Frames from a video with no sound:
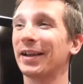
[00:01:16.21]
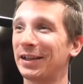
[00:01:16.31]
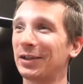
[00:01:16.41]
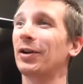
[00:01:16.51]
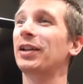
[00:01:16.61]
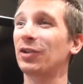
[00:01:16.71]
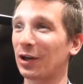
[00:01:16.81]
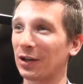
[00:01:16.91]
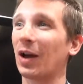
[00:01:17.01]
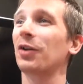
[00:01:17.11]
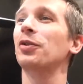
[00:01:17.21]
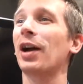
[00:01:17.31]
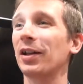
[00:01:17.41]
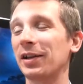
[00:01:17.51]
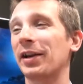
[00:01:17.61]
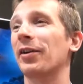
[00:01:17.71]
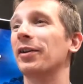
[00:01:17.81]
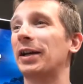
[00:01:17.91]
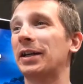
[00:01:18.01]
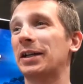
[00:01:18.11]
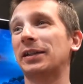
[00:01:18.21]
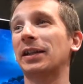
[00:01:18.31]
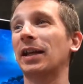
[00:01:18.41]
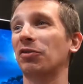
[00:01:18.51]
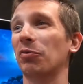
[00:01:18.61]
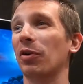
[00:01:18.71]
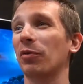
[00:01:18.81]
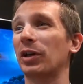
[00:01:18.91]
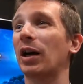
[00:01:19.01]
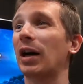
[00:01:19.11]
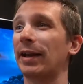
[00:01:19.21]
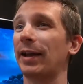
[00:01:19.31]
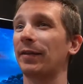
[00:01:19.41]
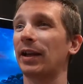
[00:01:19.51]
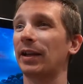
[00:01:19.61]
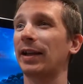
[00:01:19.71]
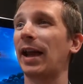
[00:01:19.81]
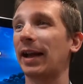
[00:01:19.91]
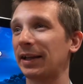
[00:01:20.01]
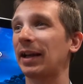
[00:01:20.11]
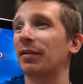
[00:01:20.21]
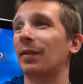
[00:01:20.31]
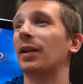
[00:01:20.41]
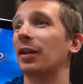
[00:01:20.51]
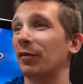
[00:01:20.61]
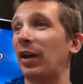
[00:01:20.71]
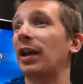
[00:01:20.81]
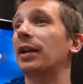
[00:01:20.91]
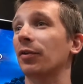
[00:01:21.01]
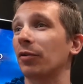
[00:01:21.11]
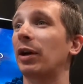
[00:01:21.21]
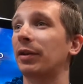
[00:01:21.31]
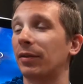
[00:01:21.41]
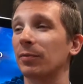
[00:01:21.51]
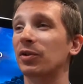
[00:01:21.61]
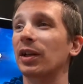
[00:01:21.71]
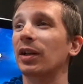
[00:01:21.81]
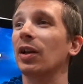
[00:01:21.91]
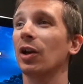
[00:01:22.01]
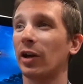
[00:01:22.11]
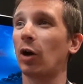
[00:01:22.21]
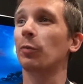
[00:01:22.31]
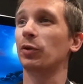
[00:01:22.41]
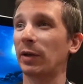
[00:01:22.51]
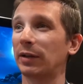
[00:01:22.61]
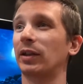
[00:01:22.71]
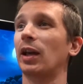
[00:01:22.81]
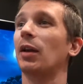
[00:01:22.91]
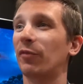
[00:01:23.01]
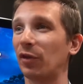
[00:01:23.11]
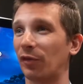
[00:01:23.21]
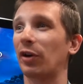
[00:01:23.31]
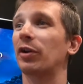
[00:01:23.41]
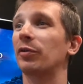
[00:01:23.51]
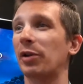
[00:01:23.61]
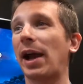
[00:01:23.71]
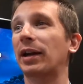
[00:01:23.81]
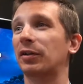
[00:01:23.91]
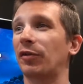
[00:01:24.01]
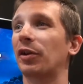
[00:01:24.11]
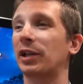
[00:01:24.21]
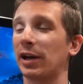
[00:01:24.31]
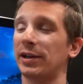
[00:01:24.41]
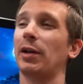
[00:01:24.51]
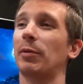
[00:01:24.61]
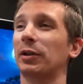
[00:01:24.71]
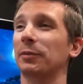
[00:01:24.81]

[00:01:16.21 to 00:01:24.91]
it took a lot of trial and error to get to where we got, and adding, I think, evade on the right thumbstick helps make the game feel very reactive, very dynamic.